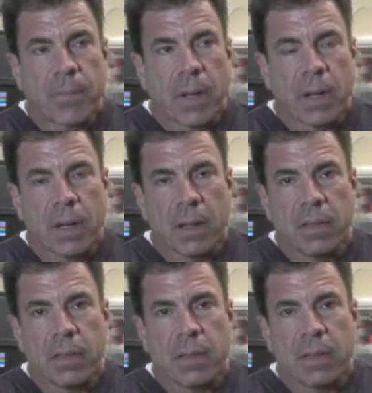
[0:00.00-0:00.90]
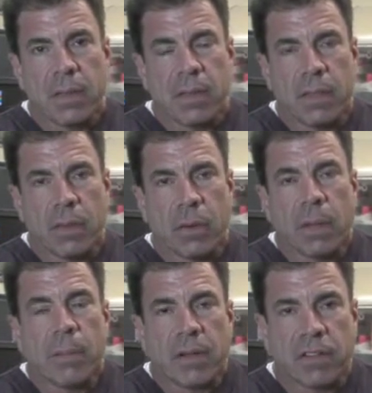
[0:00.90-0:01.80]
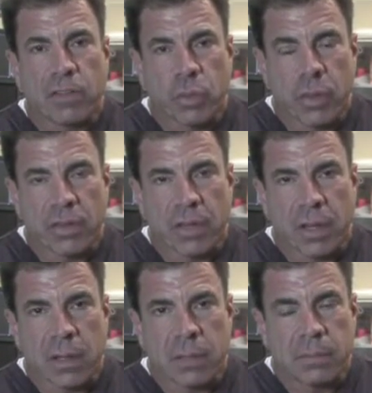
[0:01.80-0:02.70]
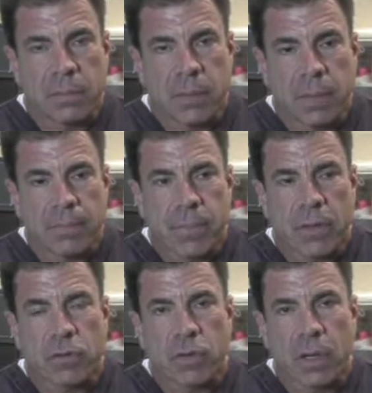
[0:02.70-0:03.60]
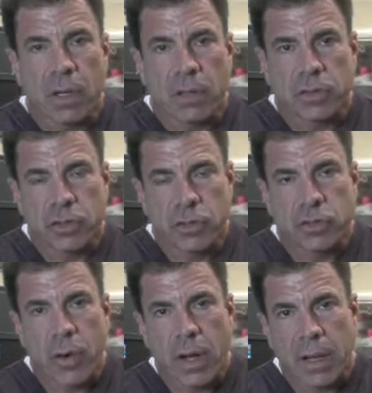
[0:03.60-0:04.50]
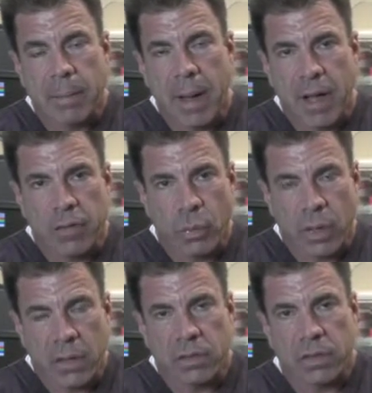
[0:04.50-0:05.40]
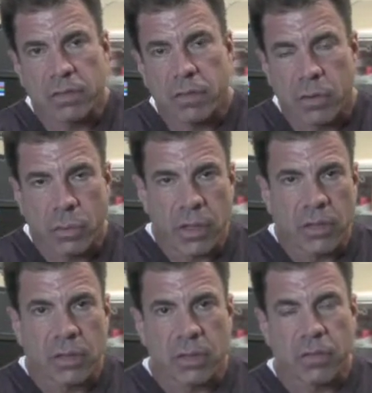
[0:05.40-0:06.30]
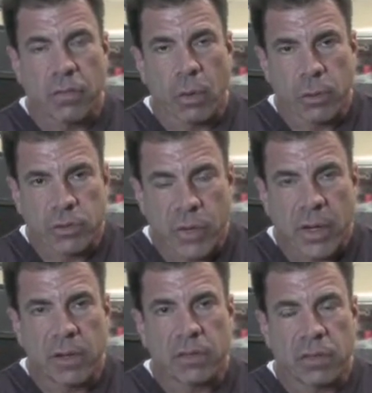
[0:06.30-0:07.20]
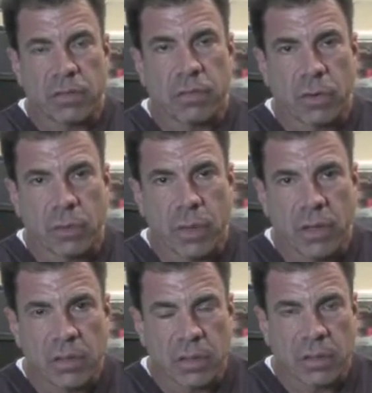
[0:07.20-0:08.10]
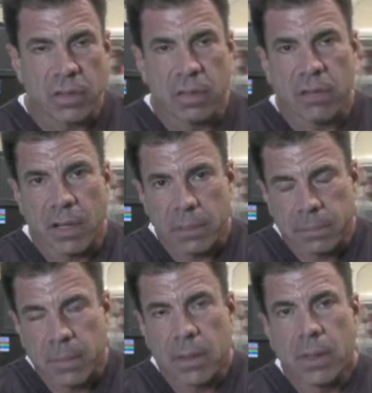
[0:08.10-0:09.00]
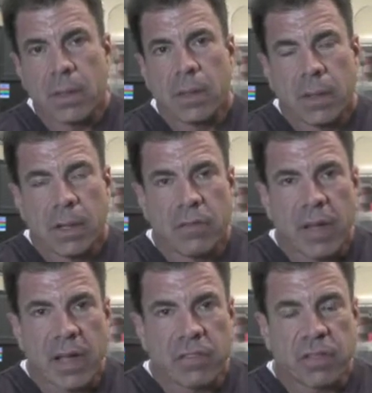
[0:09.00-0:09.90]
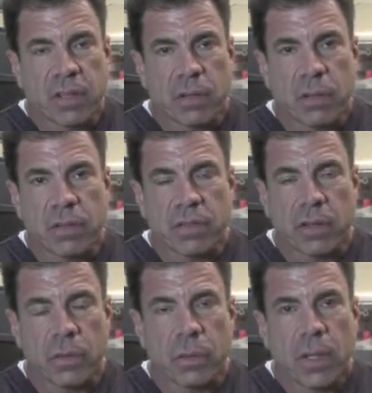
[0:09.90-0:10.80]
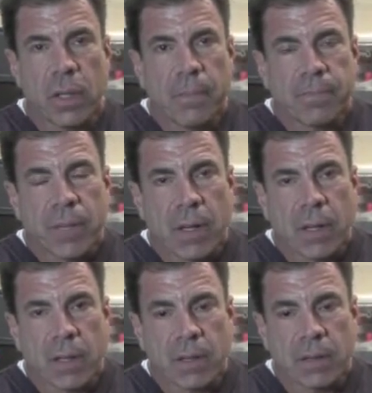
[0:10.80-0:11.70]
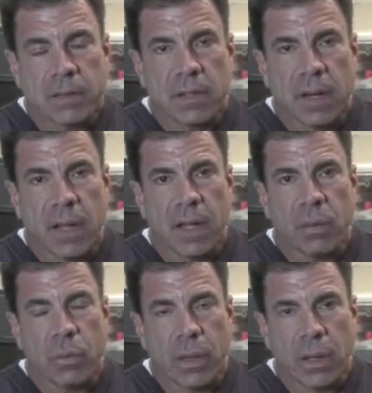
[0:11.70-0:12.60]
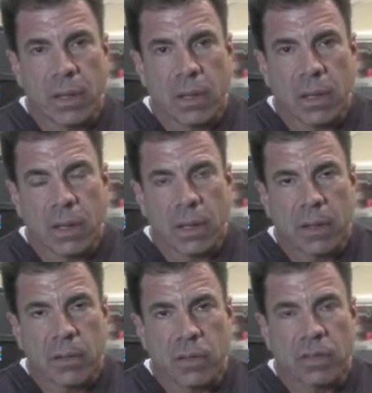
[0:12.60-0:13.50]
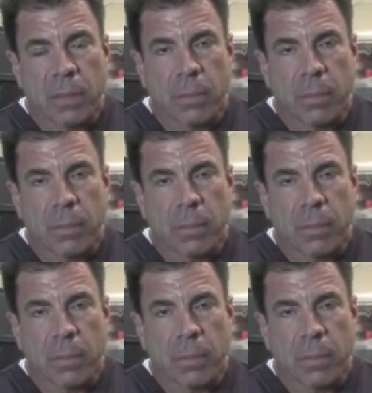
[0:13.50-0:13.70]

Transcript: Uh, the only message was that a uh, a uh, true training pathway exists for a reason. Formal training exists for a reason to develop advanced skills. So uh, today we uh, use a